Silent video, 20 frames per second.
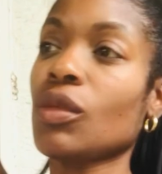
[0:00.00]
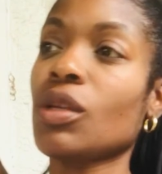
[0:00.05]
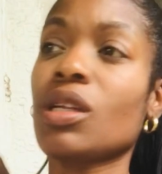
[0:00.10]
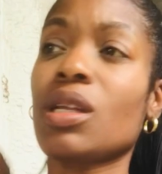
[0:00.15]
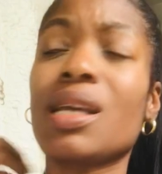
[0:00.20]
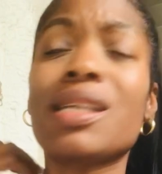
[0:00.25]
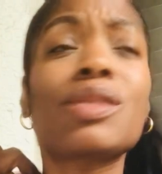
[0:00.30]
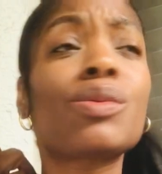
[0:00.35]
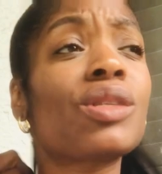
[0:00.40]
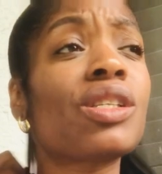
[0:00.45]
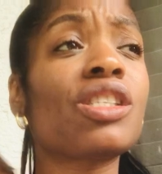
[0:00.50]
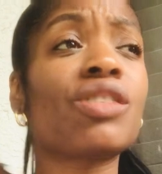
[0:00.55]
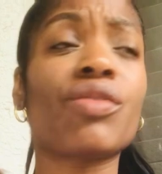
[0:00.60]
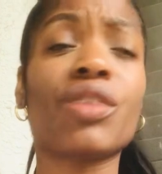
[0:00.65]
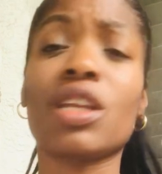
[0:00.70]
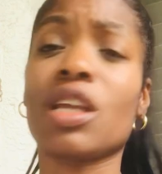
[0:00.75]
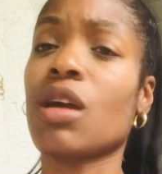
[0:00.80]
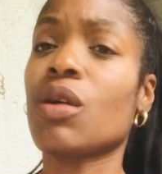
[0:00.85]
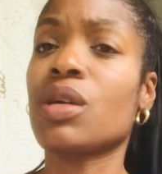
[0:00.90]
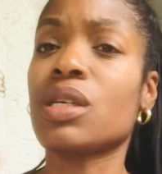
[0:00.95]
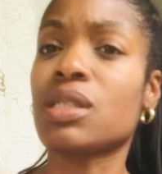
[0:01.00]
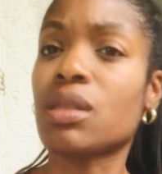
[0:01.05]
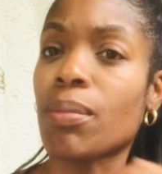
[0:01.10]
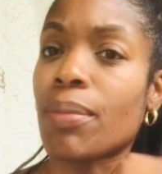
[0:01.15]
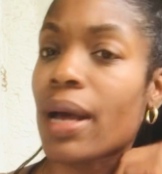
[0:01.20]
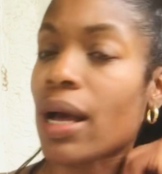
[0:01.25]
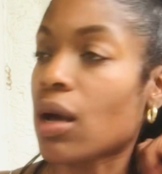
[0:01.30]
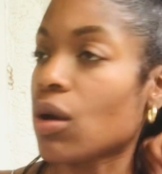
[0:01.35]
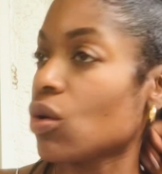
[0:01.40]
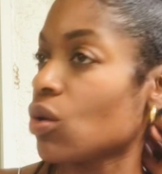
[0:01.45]
And that's what this video is
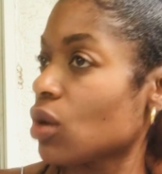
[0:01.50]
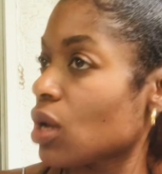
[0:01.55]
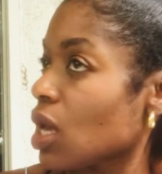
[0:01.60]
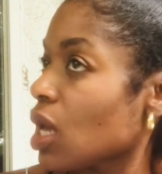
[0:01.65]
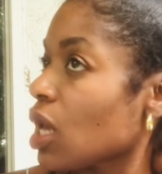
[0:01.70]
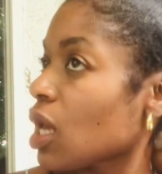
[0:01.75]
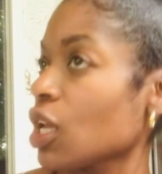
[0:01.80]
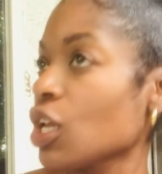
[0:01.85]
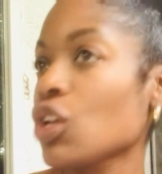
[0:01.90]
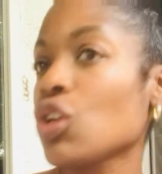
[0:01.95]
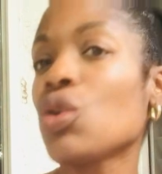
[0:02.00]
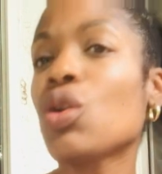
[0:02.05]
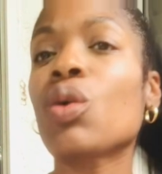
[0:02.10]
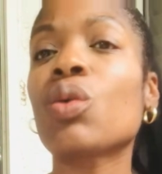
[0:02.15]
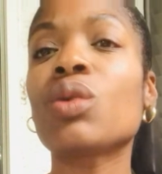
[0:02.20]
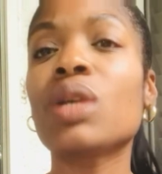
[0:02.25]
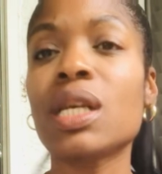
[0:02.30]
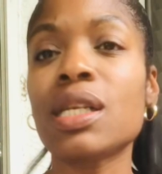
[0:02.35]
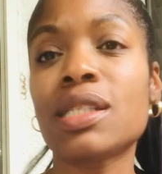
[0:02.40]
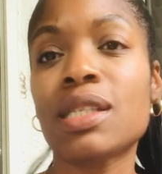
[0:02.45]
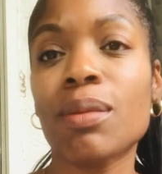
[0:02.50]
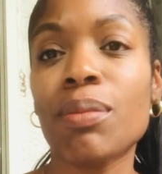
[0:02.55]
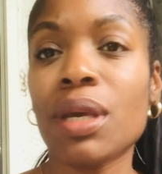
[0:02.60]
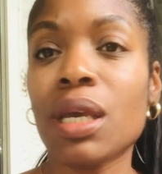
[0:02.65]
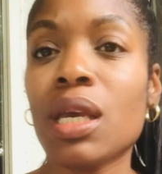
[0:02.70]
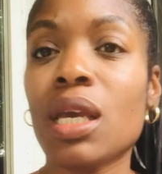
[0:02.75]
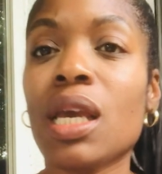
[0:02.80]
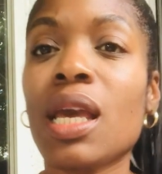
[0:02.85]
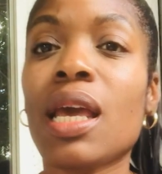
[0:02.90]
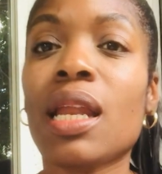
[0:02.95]
about. You don't need to
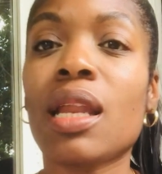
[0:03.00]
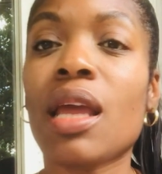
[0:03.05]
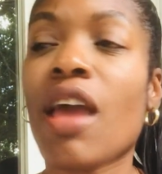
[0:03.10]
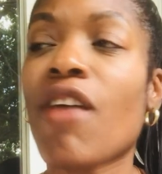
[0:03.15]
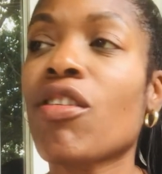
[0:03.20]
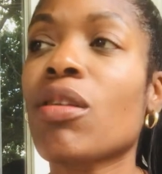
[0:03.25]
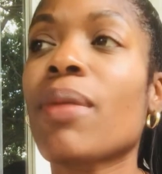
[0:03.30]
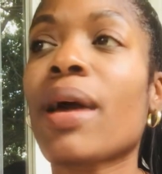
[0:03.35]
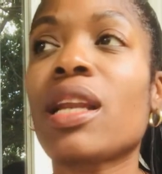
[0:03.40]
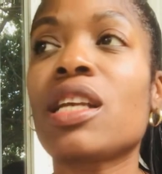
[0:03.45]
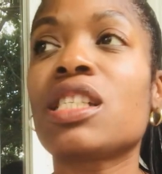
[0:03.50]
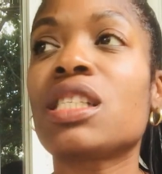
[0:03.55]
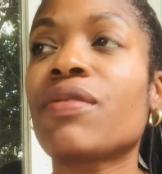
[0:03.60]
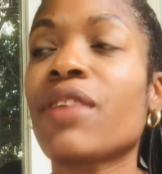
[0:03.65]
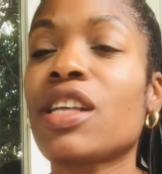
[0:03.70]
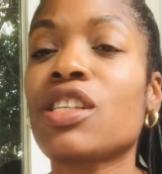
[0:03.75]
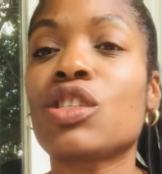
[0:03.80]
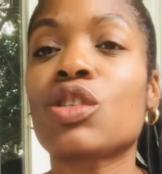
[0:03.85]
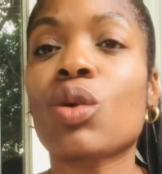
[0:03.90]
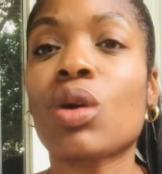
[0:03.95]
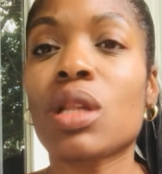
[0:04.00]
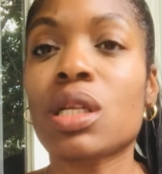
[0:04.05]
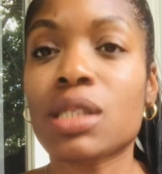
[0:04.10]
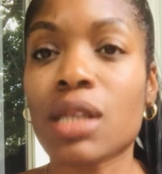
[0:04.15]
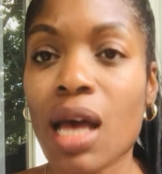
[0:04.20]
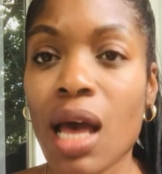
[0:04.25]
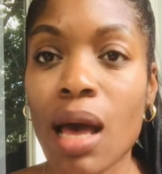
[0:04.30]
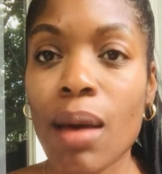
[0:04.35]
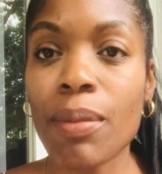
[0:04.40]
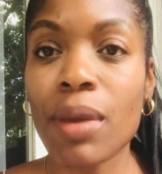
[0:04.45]
be in everybody's faces all the
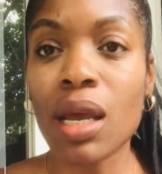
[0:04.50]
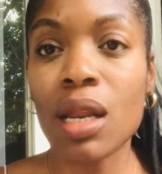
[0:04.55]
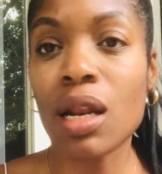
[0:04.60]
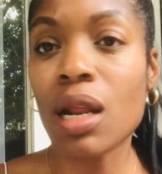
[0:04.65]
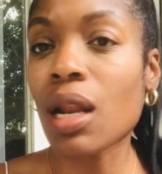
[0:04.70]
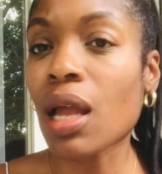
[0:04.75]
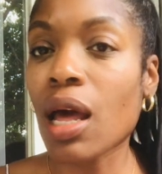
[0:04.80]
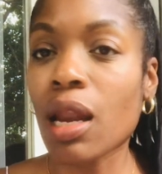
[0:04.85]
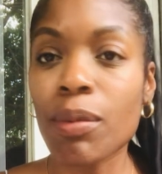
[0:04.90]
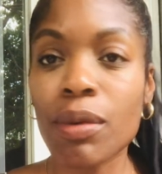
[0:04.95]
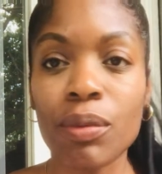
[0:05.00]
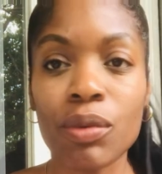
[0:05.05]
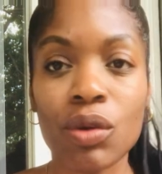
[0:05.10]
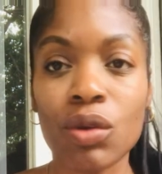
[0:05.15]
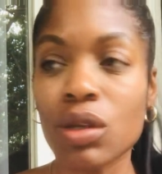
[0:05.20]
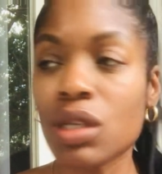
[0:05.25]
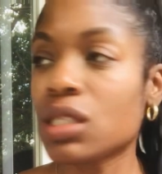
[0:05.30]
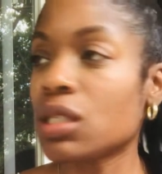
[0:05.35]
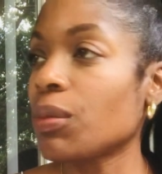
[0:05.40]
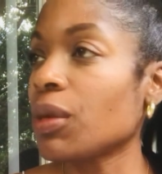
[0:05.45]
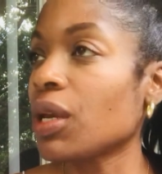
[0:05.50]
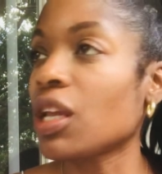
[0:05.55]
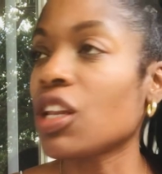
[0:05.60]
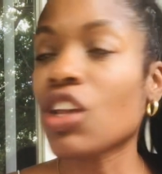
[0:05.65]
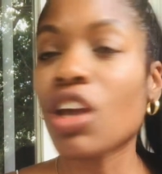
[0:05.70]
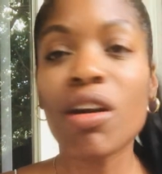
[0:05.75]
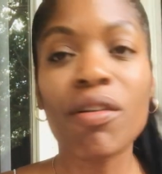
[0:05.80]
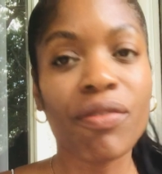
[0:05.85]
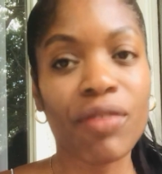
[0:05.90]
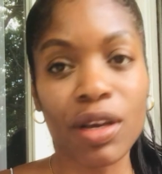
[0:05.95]
time, and a lot of people don't need to be in
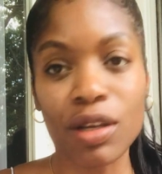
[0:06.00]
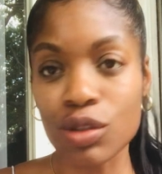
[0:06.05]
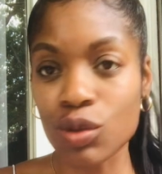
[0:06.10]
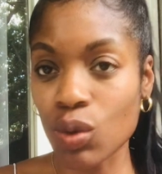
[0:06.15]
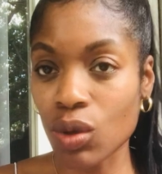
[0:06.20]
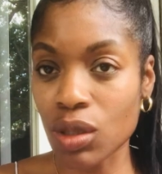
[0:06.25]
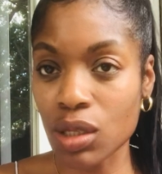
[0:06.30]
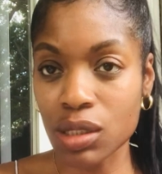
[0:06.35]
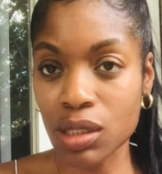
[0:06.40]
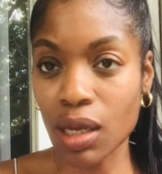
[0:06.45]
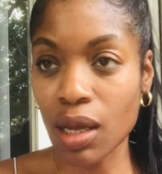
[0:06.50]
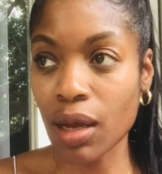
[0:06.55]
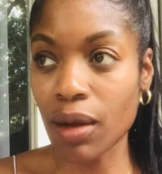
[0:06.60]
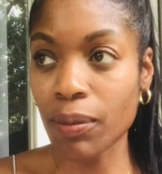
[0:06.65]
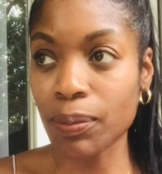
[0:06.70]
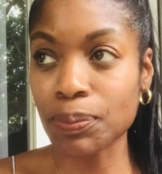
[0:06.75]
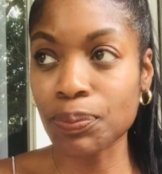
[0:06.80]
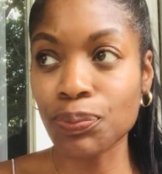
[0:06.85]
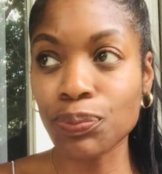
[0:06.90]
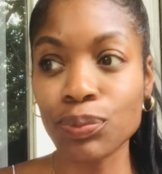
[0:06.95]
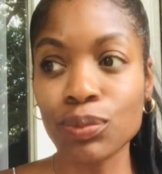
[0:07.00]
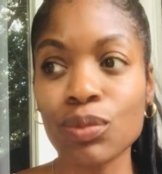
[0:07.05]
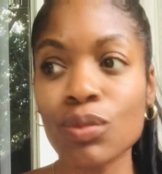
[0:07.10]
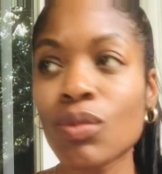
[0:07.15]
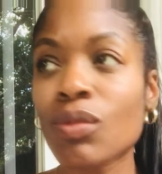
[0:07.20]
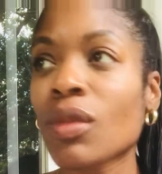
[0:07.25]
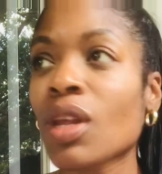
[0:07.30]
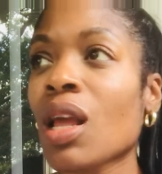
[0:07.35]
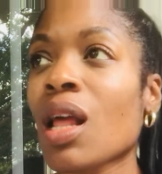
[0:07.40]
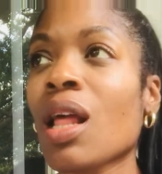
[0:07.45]
your face all the time.
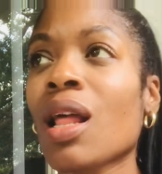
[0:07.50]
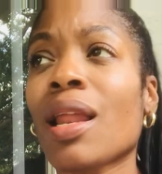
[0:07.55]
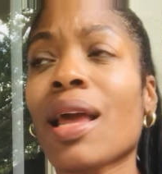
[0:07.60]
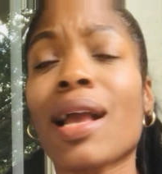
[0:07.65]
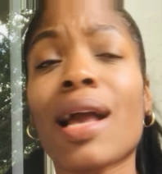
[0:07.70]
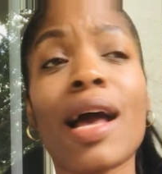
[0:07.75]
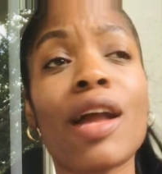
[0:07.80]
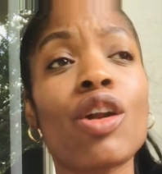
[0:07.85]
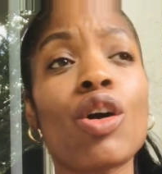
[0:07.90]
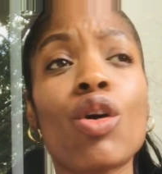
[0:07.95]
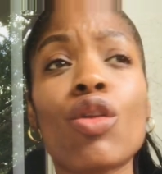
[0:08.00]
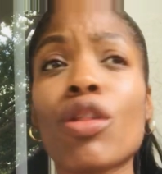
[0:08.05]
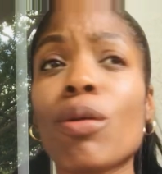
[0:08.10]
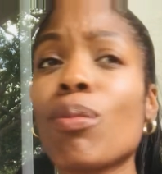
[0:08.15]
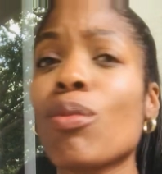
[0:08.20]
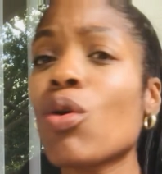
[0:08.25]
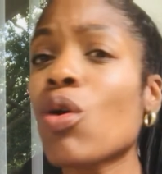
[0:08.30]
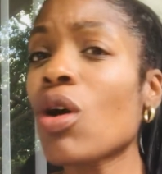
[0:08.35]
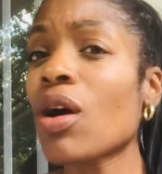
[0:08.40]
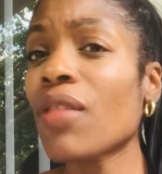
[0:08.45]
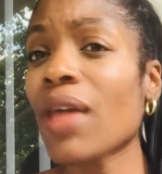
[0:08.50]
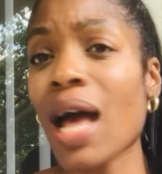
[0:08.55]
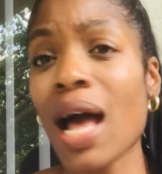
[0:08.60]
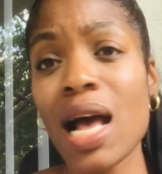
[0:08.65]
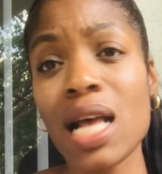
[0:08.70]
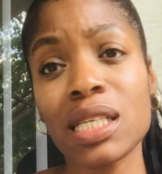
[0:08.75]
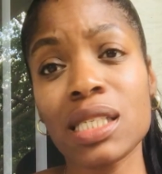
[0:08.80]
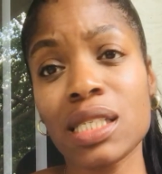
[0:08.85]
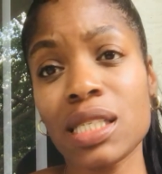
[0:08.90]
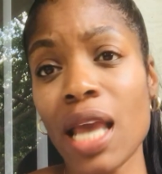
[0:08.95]
Like, I know the more that
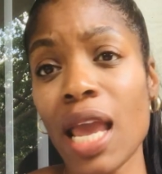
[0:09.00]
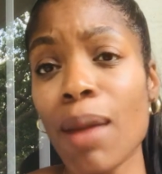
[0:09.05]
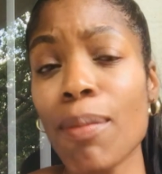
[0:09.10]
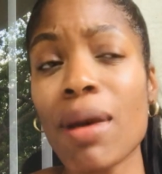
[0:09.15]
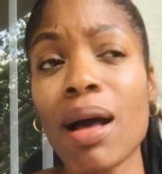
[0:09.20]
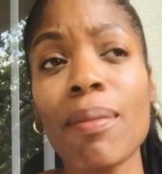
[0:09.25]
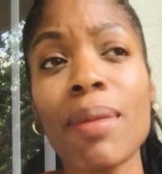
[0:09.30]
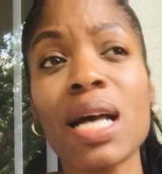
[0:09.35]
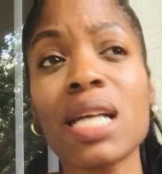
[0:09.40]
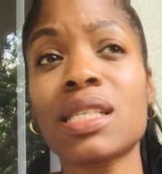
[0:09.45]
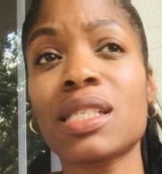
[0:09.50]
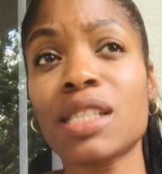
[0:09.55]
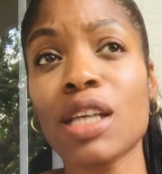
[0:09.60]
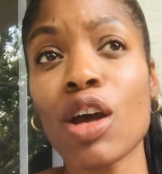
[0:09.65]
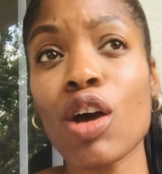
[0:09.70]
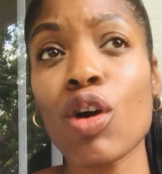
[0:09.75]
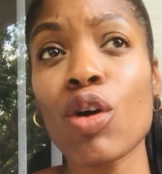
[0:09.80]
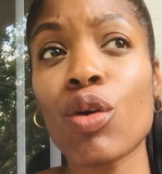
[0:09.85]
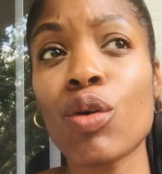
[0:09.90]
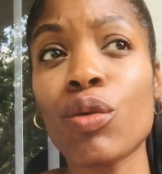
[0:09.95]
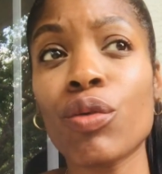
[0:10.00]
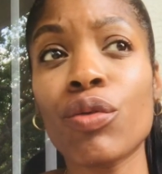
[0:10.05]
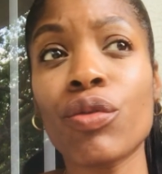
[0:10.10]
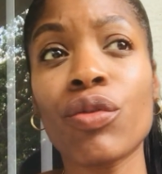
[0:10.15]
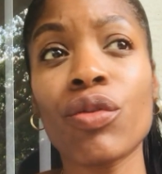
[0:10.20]
I stay by myself,